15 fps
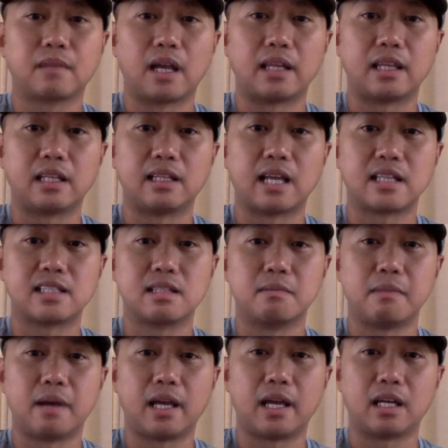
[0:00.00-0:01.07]
I think that's the
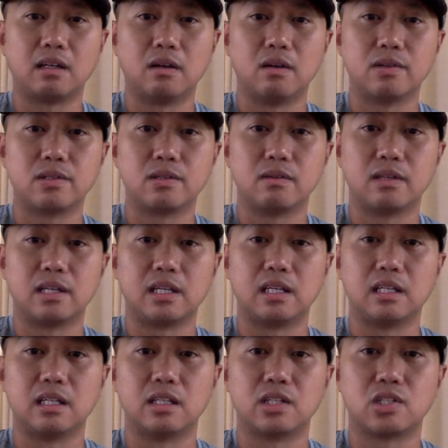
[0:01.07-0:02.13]
mic, and also
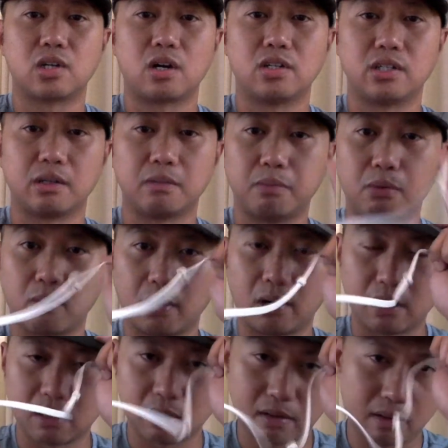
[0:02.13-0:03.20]
the charging
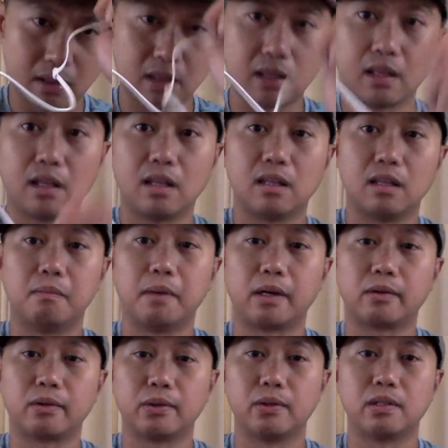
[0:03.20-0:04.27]
port,
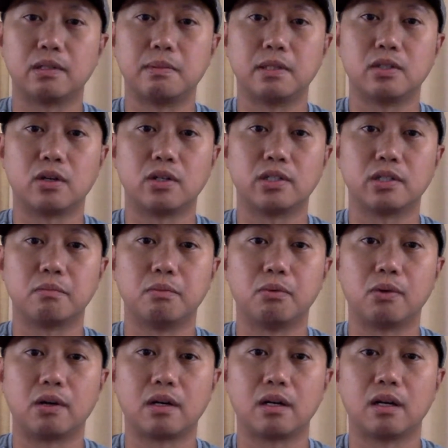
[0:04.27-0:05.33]
micro USB charging
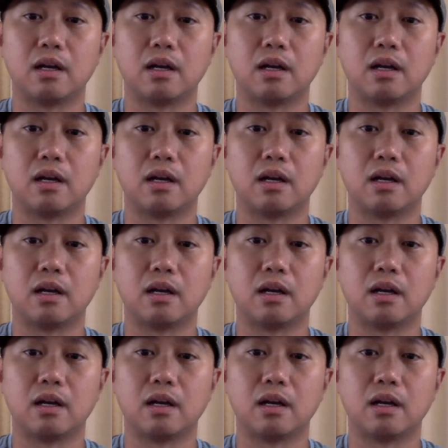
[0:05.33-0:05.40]
port